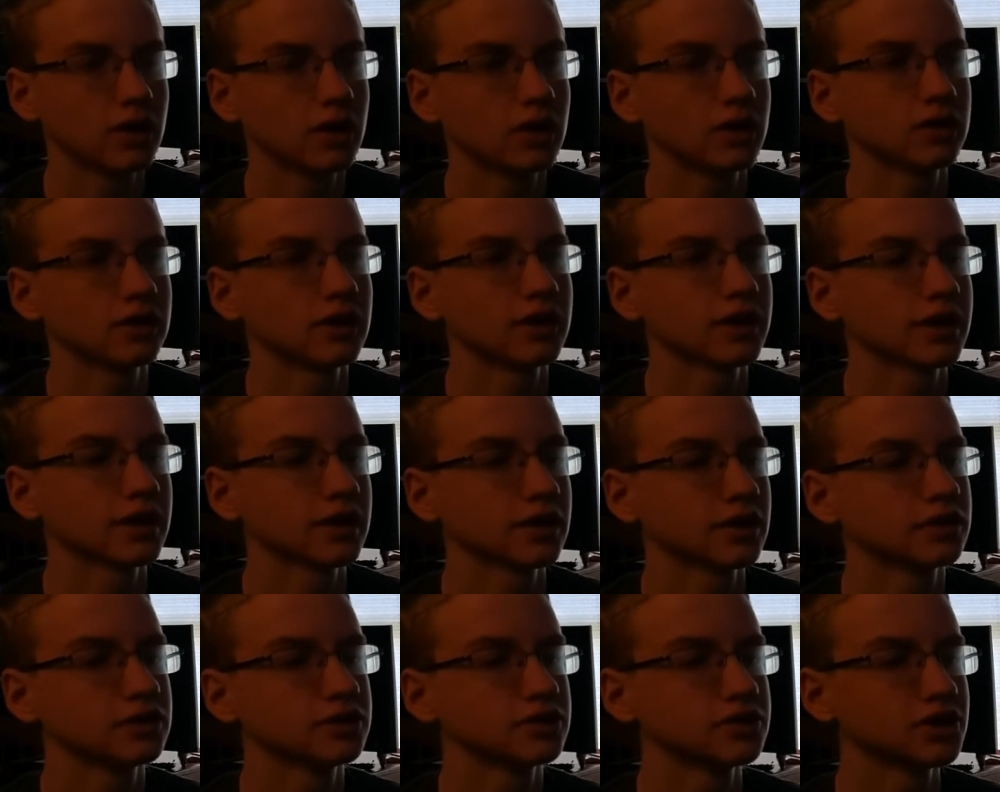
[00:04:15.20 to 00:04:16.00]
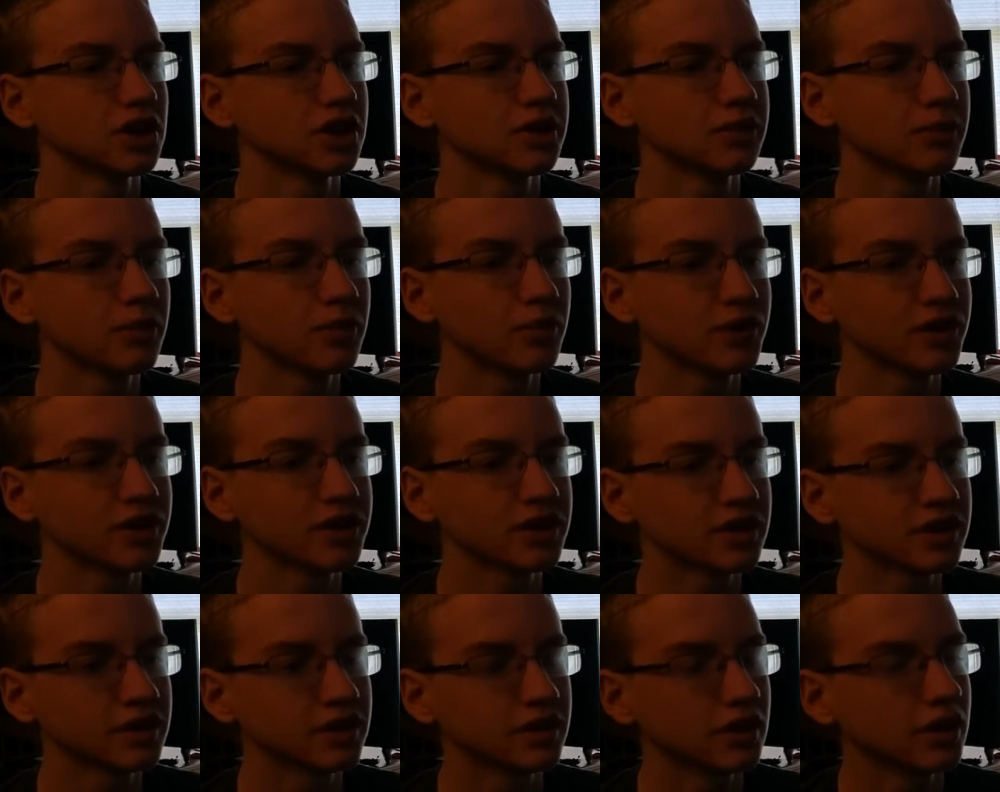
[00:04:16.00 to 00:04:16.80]
like shape we
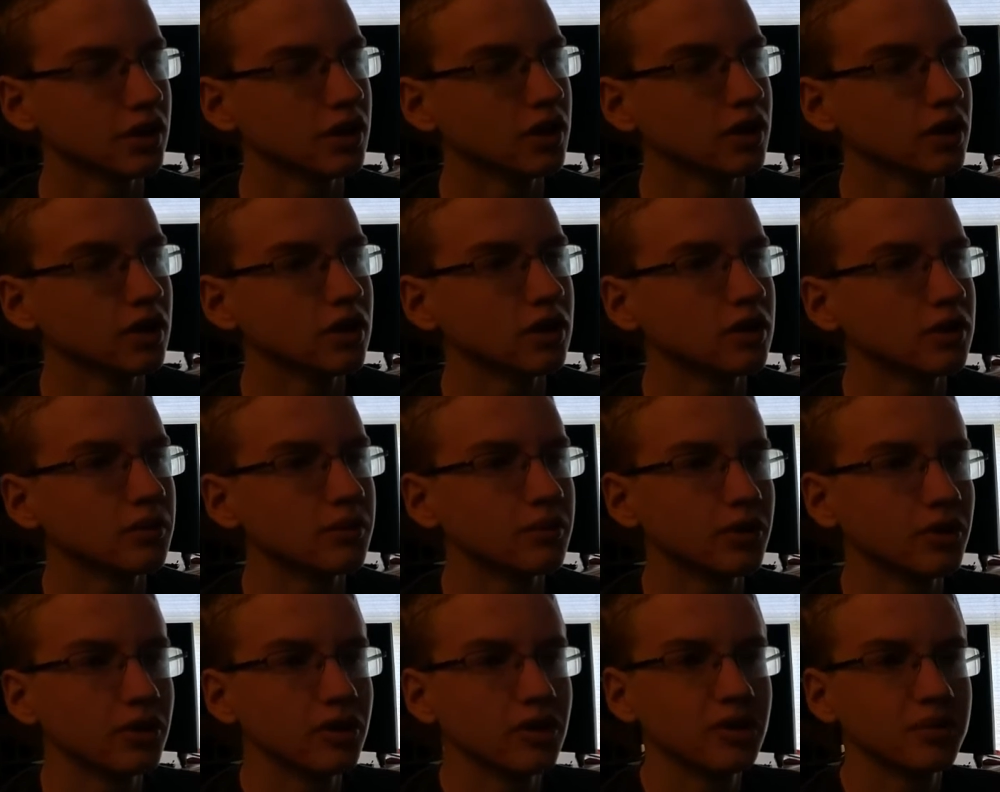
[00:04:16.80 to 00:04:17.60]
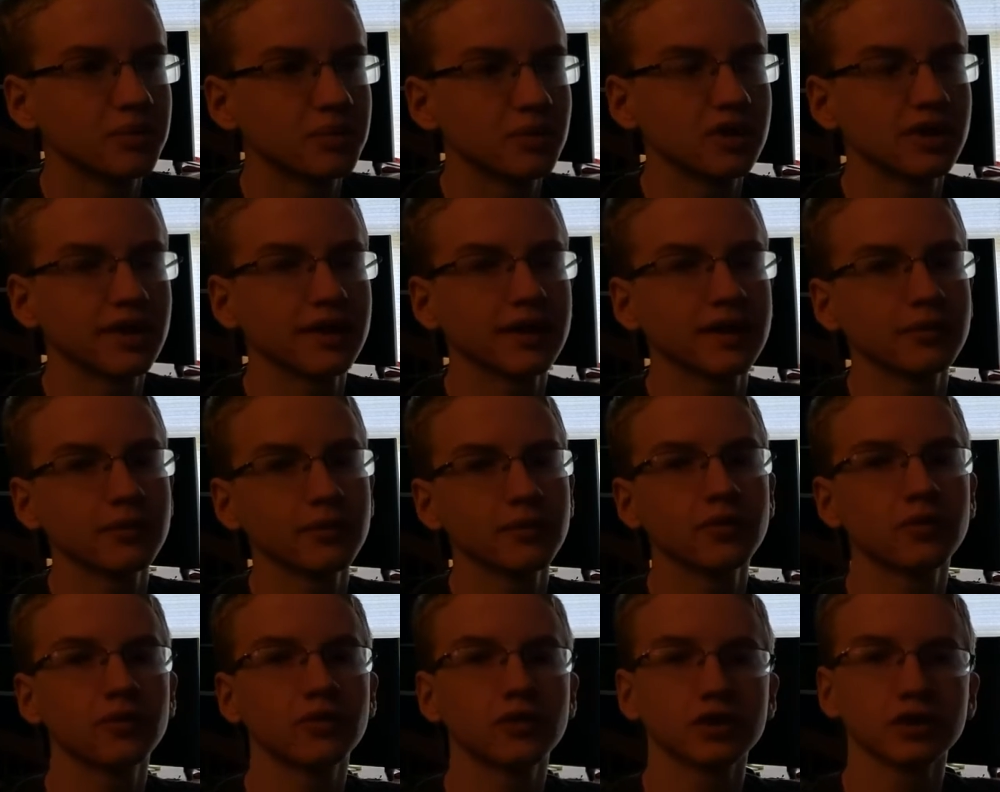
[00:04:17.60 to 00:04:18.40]
can manipulate it with
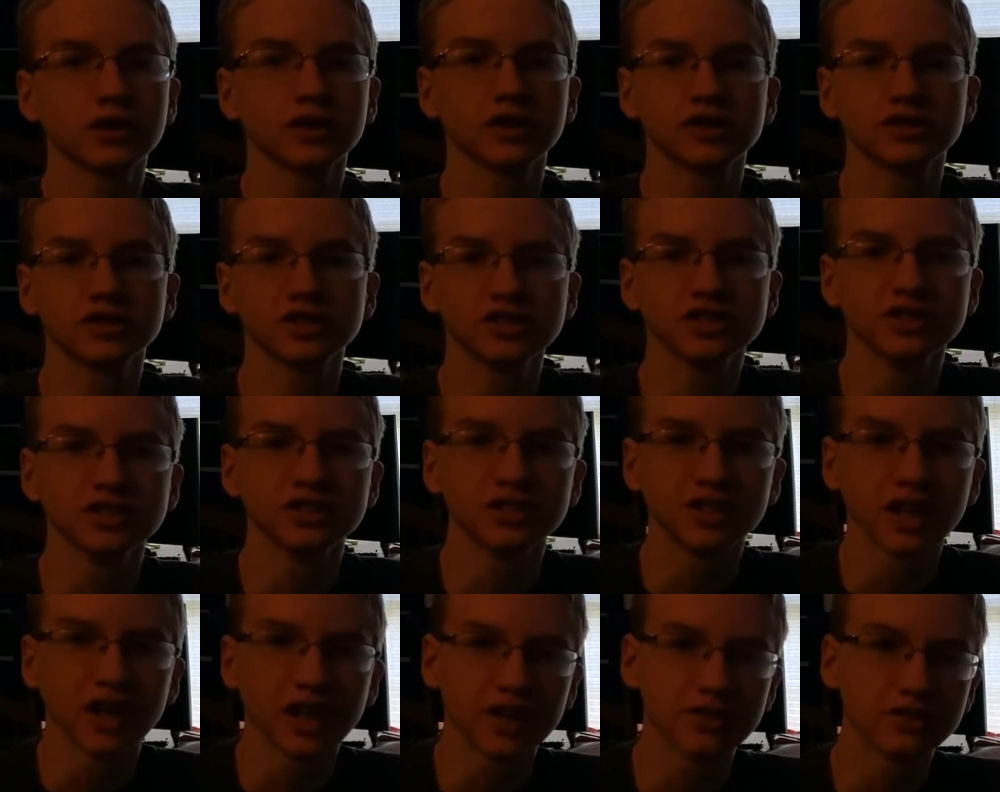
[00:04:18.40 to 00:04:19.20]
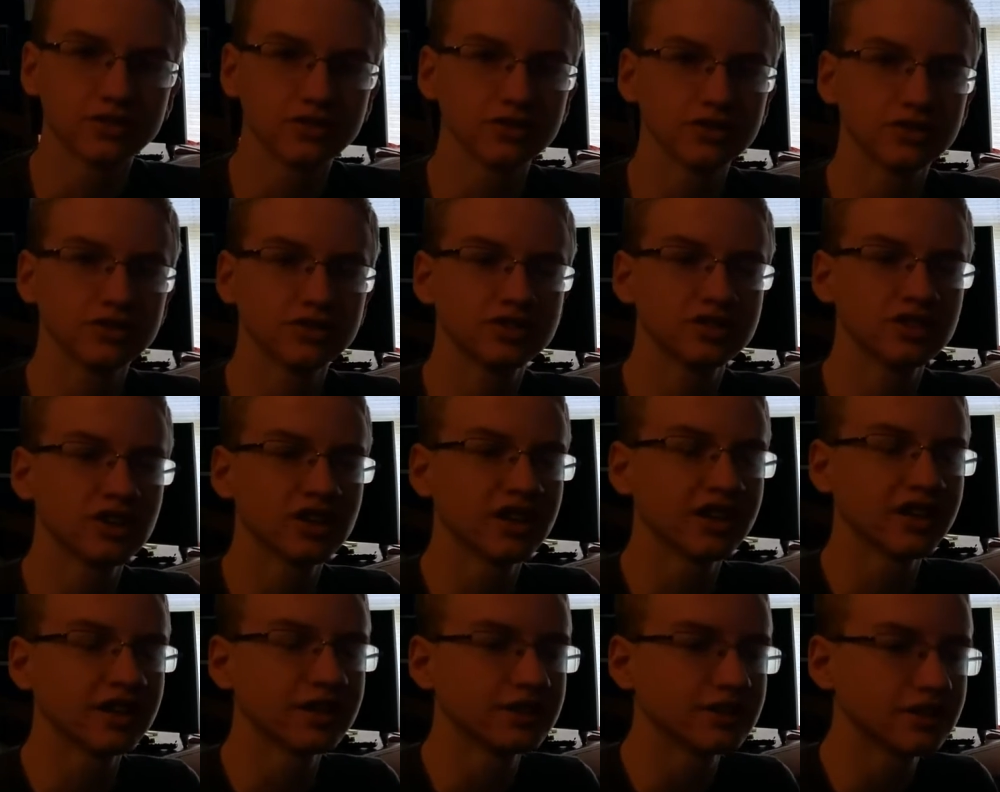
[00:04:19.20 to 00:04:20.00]
vertices, edges,
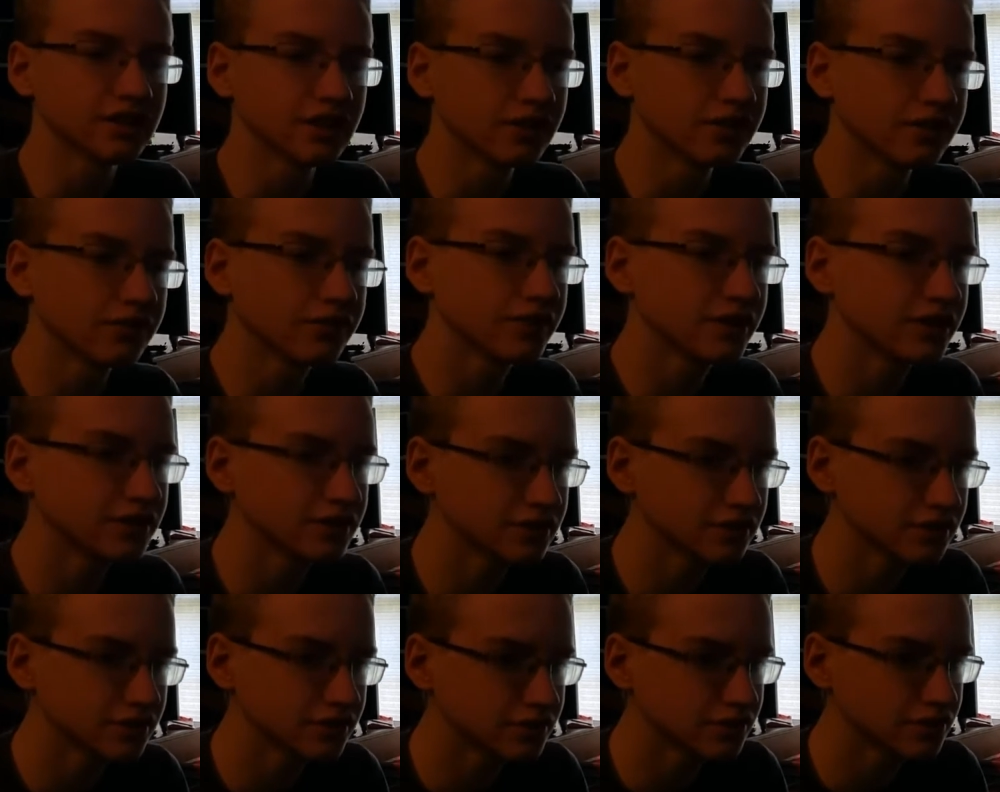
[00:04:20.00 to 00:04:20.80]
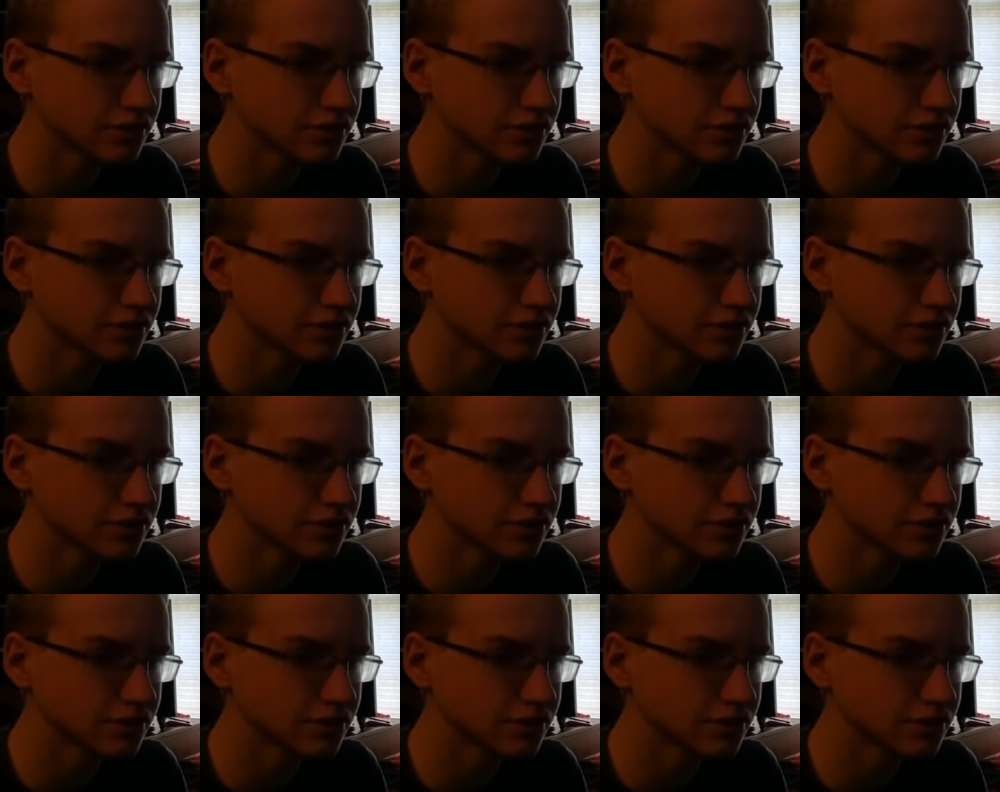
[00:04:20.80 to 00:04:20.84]
and faces.